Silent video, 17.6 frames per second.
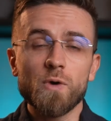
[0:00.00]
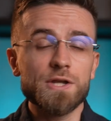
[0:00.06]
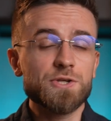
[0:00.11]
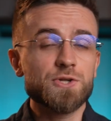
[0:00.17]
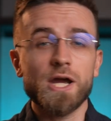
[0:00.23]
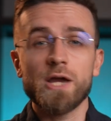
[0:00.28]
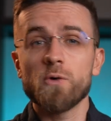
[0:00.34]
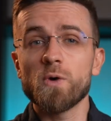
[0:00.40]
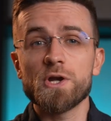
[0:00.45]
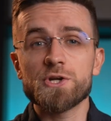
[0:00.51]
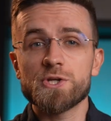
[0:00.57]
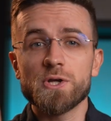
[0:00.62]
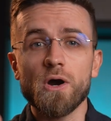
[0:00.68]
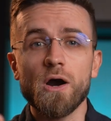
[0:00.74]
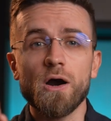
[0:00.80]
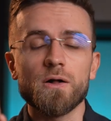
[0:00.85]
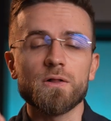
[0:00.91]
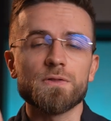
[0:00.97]
Which I wish you
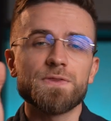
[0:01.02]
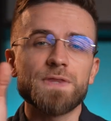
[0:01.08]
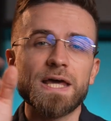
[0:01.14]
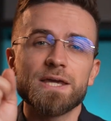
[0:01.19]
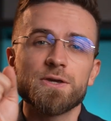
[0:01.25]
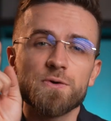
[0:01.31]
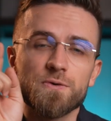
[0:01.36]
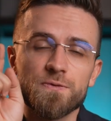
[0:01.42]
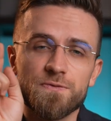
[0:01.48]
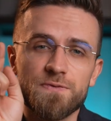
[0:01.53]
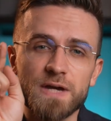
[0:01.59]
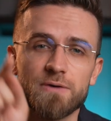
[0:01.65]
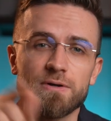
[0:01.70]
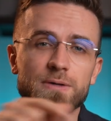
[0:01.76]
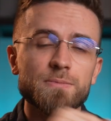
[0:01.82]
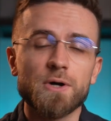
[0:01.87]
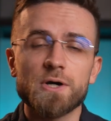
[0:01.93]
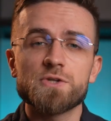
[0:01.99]
all. Thank you
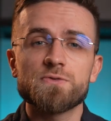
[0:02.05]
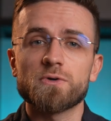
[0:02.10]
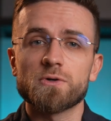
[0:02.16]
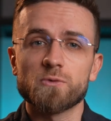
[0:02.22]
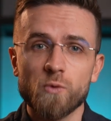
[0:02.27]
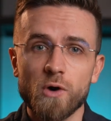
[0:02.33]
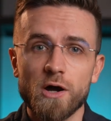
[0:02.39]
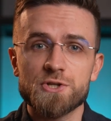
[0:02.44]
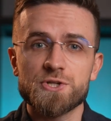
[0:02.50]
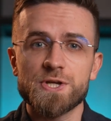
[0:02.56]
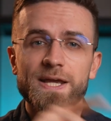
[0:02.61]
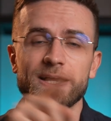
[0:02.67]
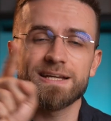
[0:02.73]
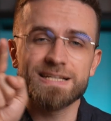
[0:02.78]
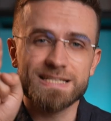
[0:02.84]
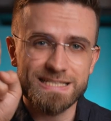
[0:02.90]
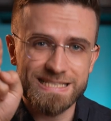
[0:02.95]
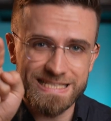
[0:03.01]
very much for
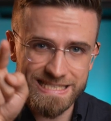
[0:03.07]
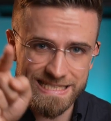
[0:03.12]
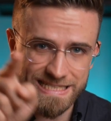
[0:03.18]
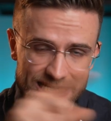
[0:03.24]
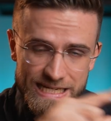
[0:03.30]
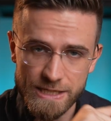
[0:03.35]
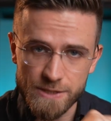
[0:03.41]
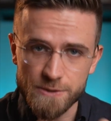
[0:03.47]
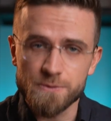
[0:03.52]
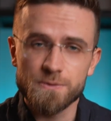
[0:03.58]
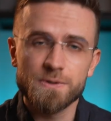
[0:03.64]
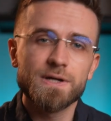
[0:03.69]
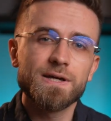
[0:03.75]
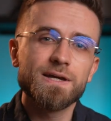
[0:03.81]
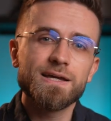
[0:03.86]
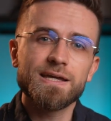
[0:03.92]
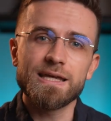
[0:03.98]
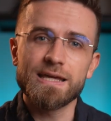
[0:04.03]
watching. See you
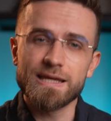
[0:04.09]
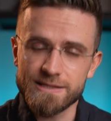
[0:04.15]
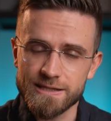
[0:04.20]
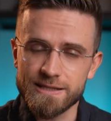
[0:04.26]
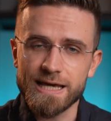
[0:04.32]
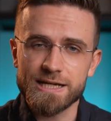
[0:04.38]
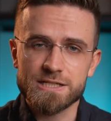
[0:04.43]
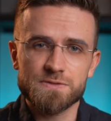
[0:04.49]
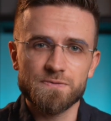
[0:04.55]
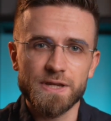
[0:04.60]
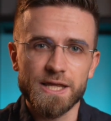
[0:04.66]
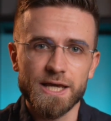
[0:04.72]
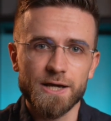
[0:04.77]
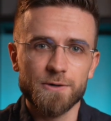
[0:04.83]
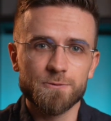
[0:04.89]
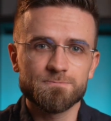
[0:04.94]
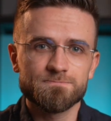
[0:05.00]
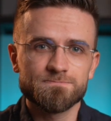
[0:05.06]
in the next video.